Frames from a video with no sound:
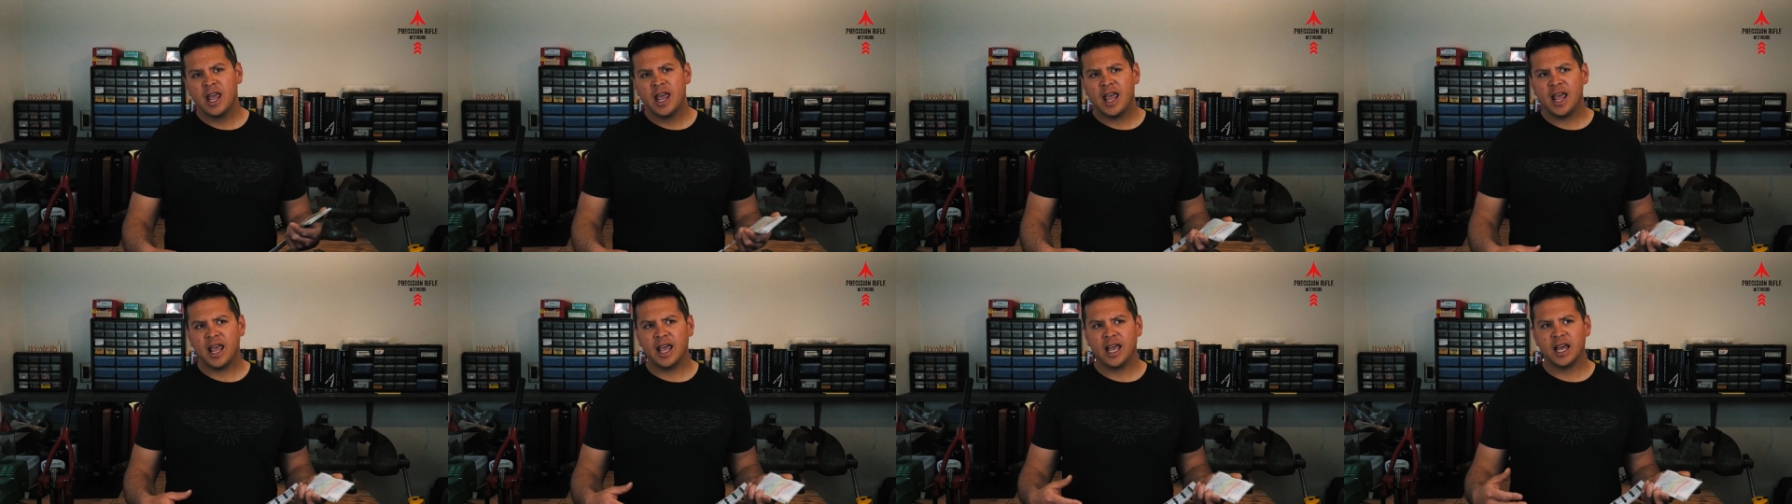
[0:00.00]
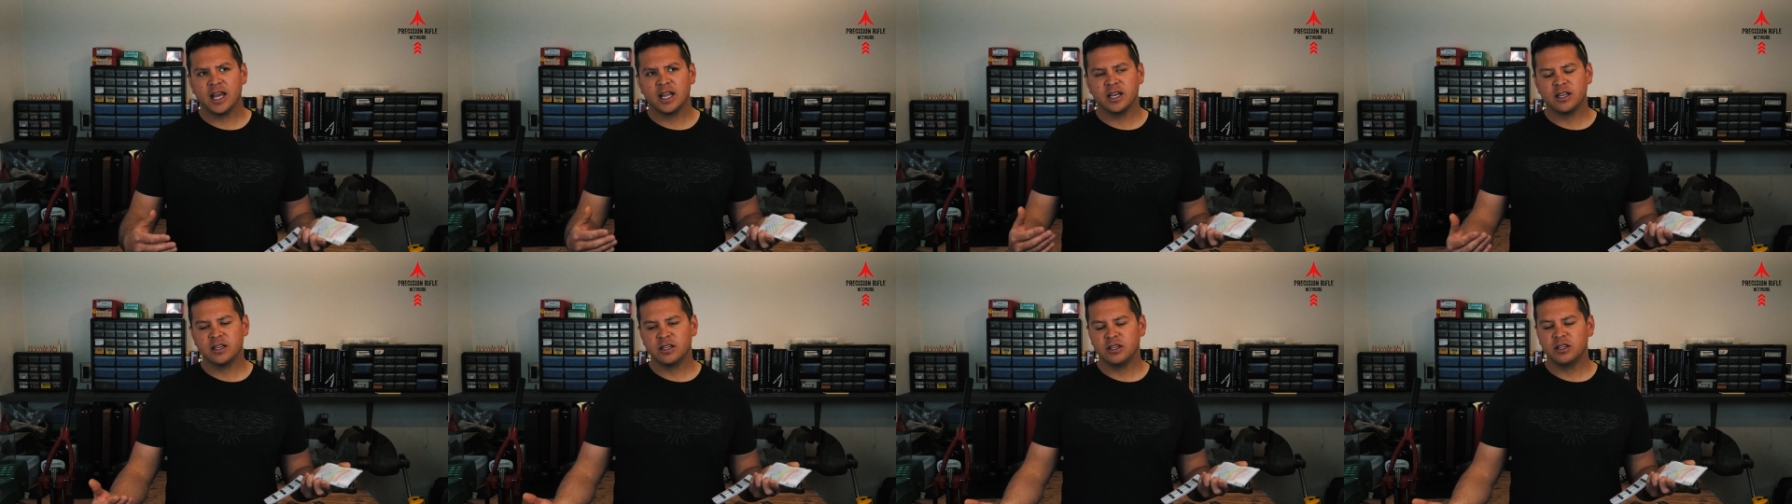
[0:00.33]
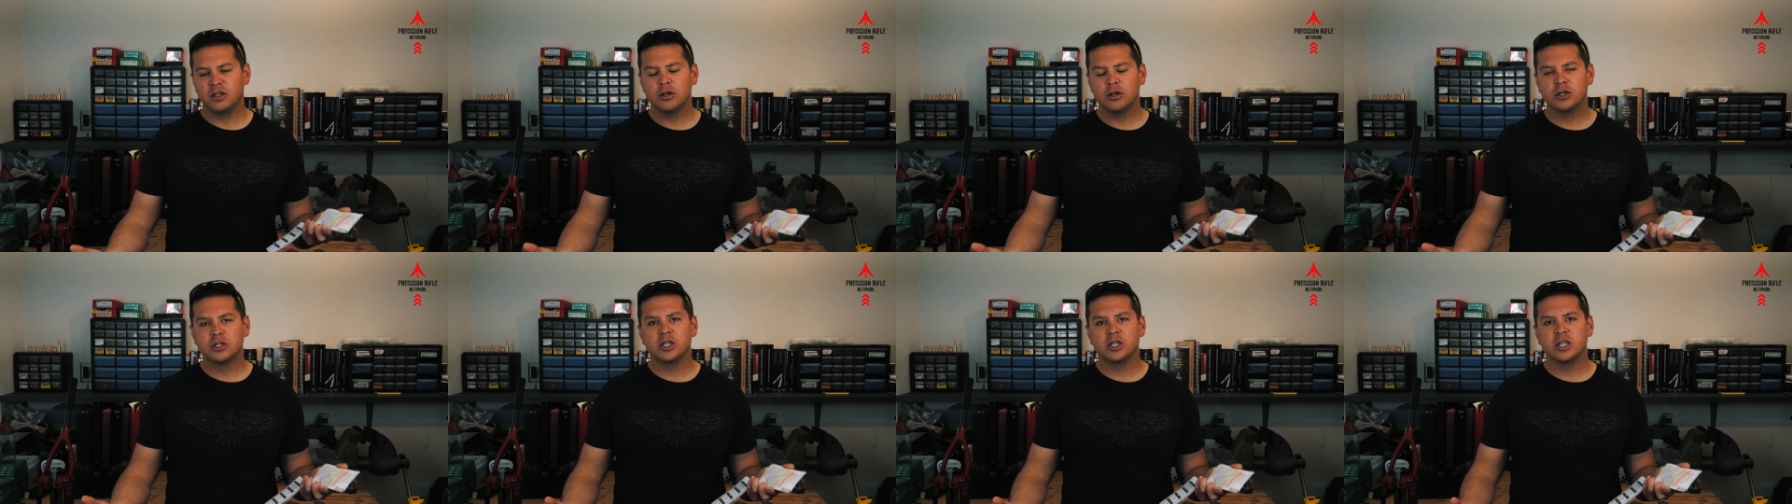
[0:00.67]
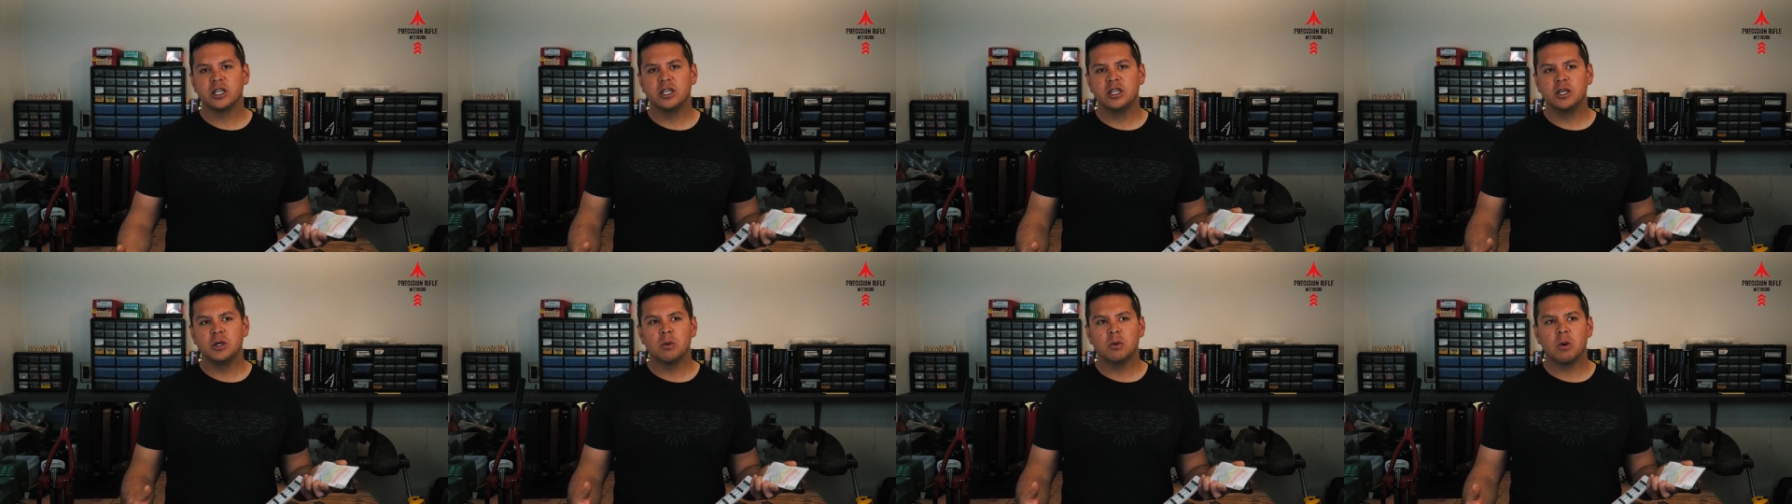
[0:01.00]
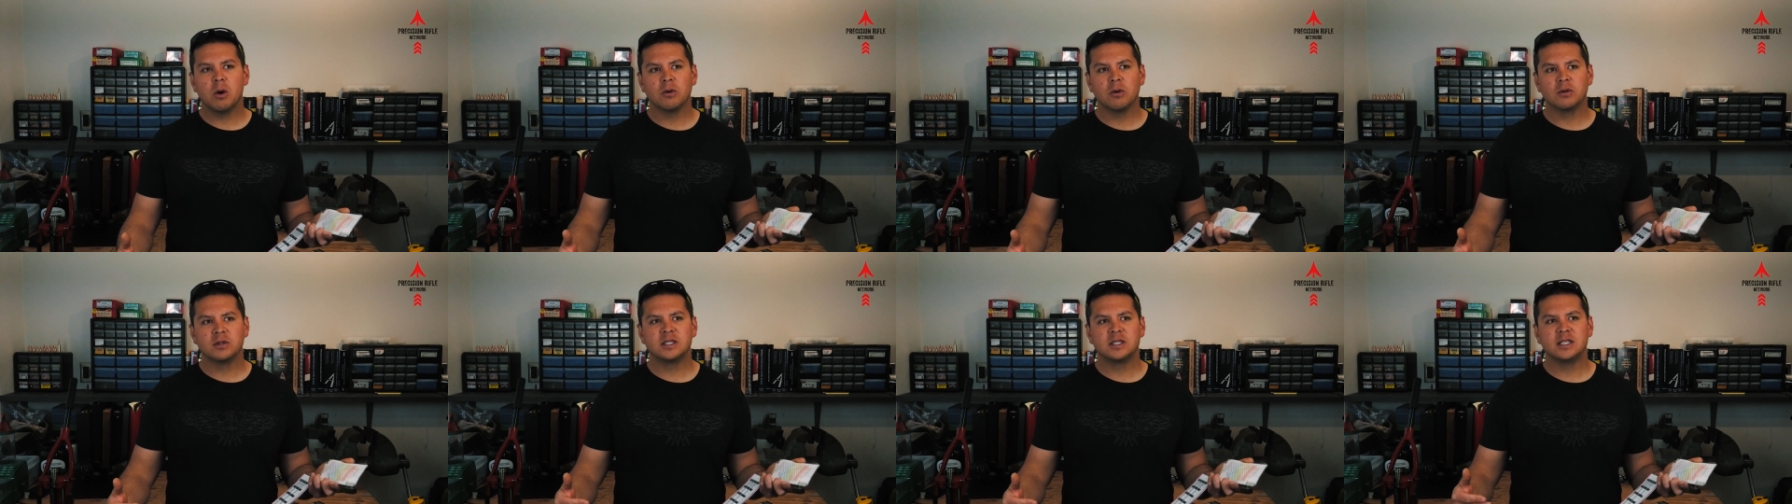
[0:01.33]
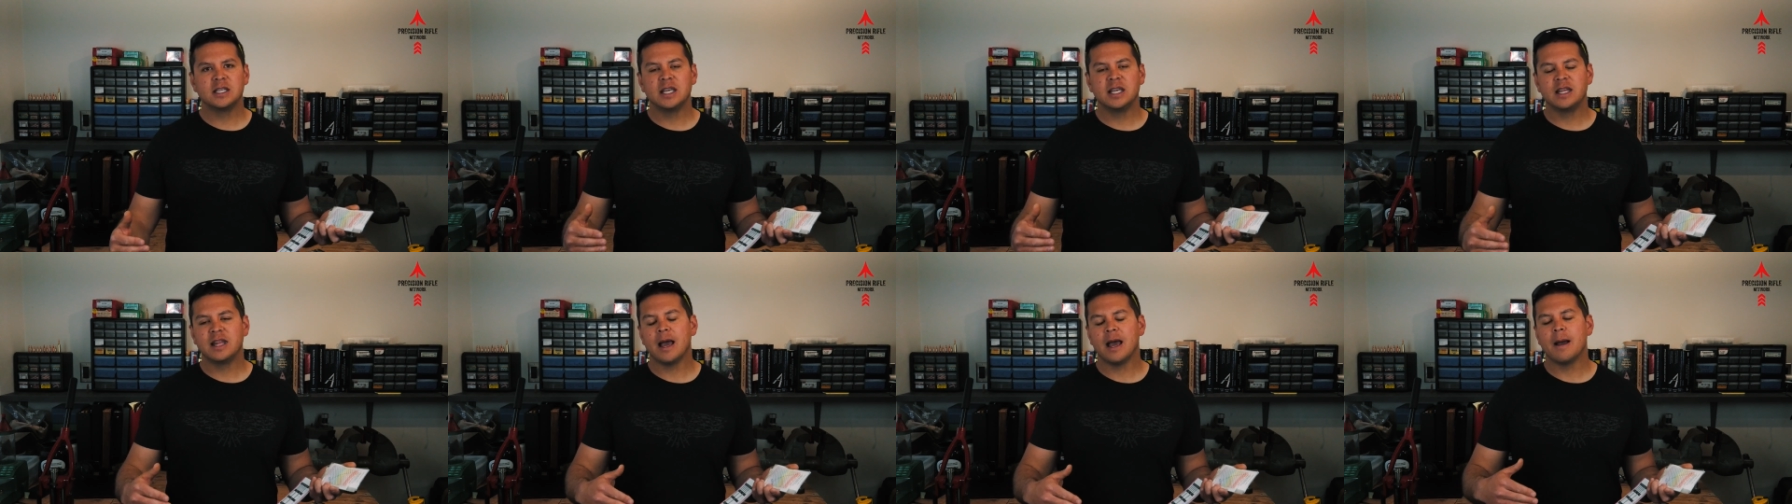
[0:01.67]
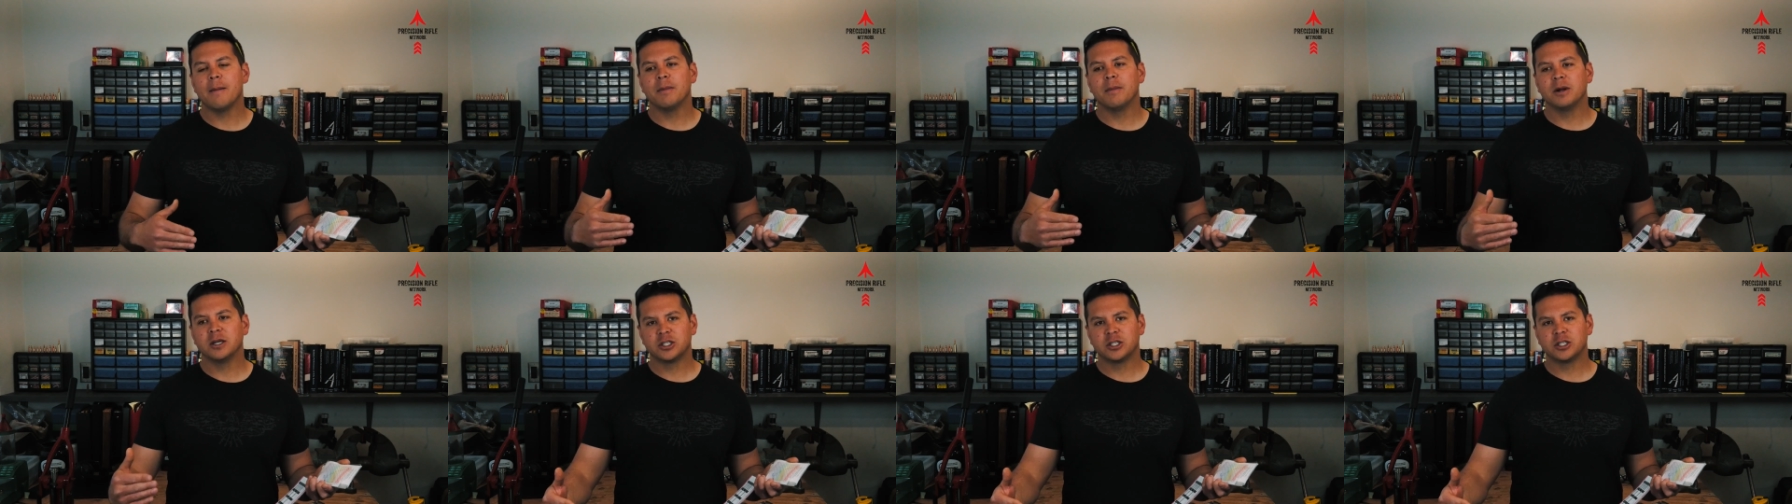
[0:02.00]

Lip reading: And usually you won't see that